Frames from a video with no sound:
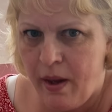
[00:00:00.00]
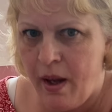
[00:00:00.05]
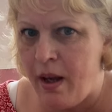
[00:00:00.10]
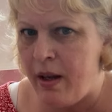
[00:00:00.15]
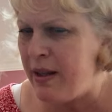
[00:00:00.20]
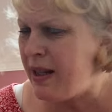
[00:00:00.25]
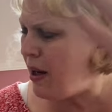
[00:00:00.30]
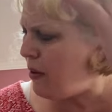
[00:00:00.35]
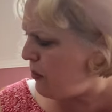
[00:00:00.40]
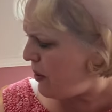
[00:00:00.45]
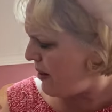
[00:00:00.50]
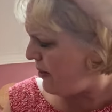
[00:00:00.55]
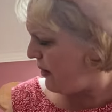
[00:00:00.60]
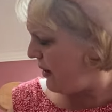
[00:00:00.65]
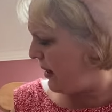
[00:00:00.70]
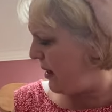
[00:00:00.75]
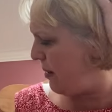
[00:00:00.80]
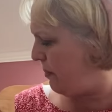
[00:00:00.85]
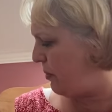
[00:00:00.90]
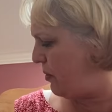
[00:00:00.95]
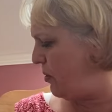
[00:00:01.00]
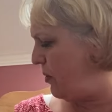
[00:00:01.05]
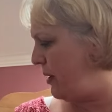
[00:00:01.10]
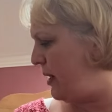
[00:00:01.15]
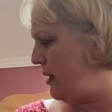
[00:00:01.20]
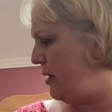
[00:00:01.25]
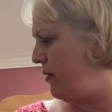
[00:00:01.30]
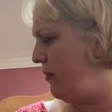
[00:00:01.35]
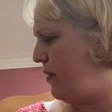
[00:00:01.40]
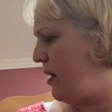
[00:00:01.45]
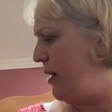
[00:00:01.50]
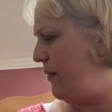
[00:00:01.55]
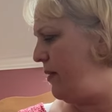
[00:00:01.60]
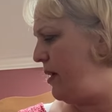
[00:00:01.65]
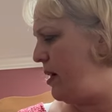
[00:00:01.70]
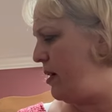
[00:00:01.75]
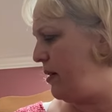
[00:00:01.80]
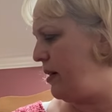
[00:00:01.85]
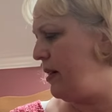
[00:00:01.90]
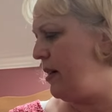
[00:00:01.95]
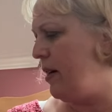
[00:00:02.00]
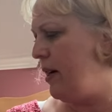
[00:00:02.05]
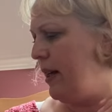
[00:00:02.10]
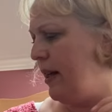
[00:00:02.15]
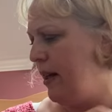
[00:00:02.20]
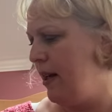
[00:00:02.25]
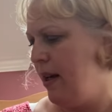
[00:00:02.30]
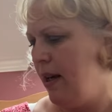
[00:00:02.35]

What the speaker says: So one thing I bought, this arrived last night.